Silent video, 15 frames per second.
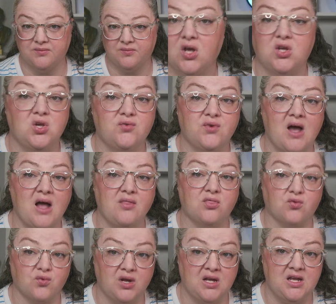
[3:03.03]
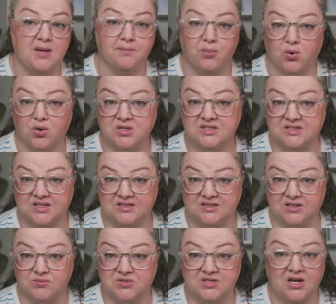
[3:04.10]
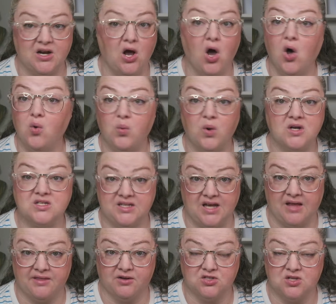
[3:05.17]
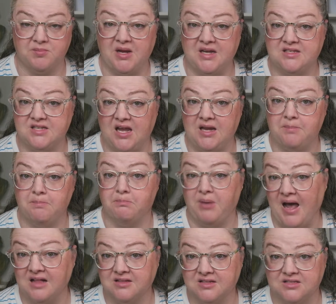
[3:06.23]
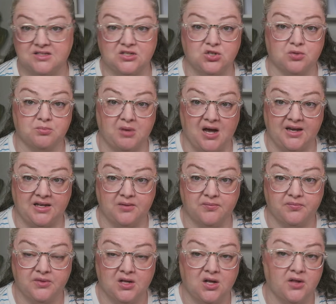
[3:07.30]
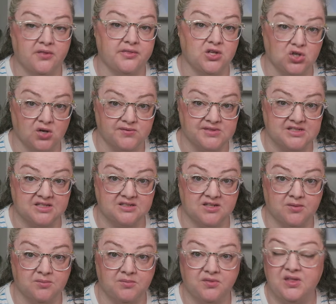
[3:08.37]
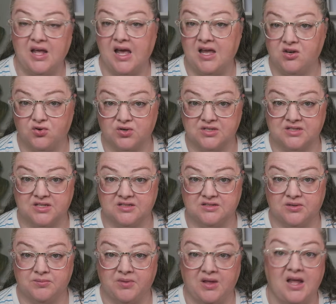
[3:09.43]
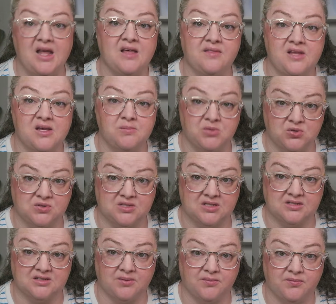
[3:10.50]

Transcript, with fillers: You've got three important systems that all work together to maintain balance in your body the nervous system, the endocrine system, and the immune system.